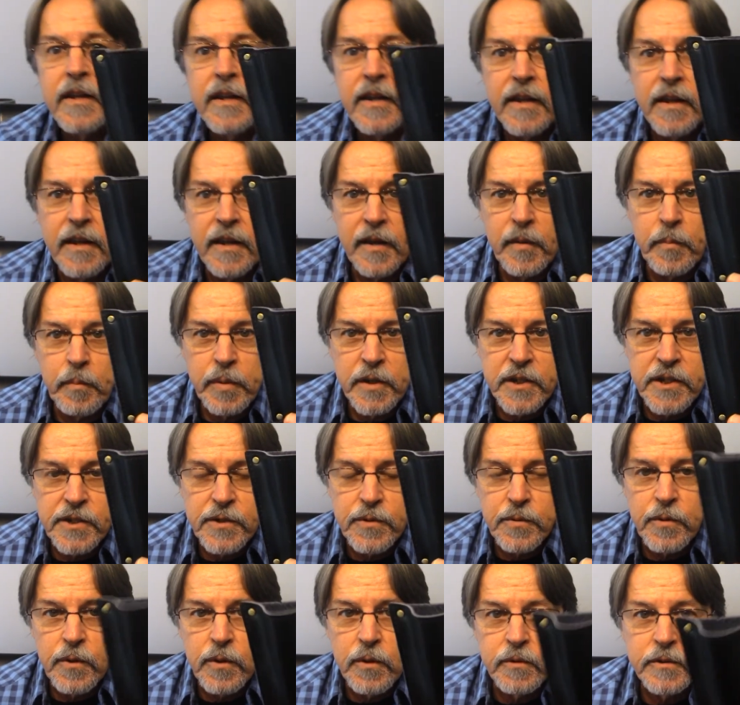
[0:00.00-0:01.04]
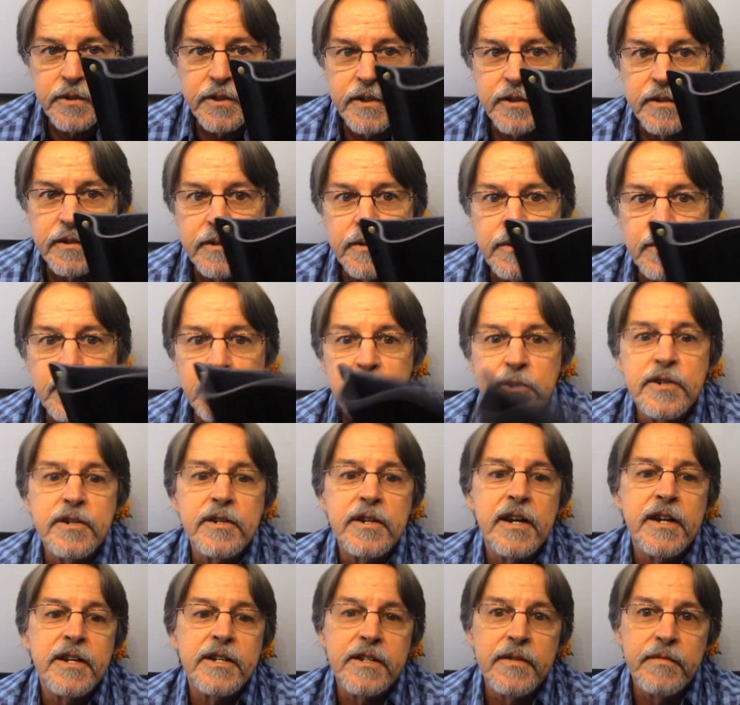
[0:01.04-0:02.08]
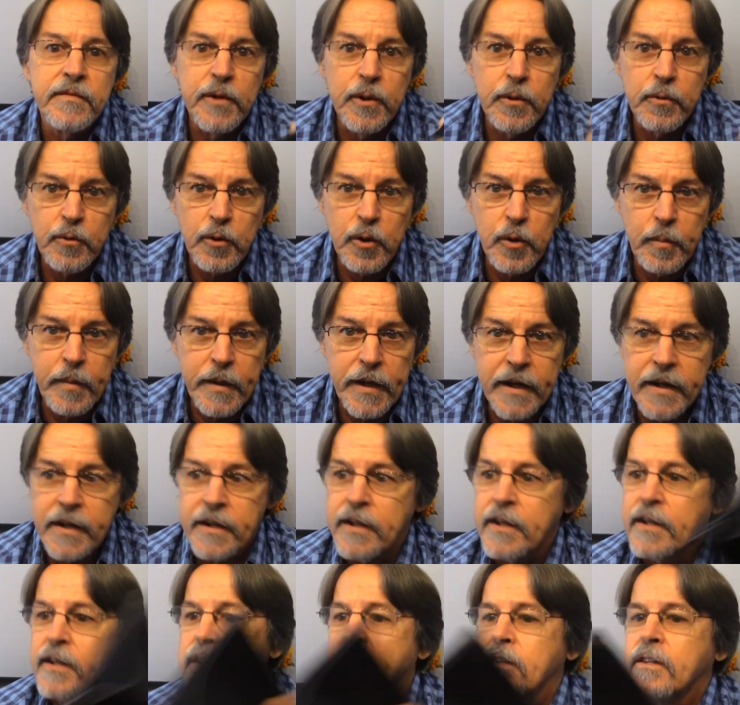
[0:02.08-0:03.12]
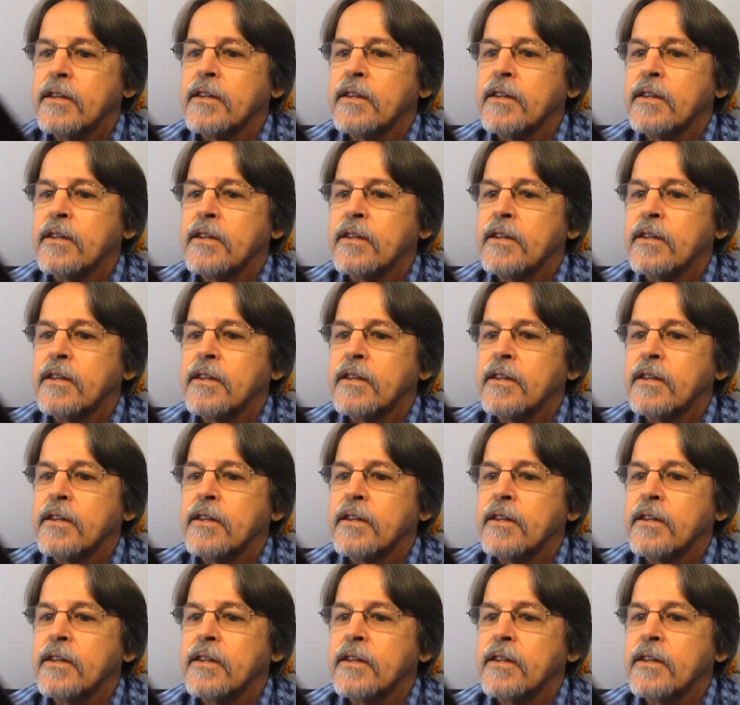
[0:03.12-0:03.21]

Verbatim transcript: a pistol holster, which has a Velcro backing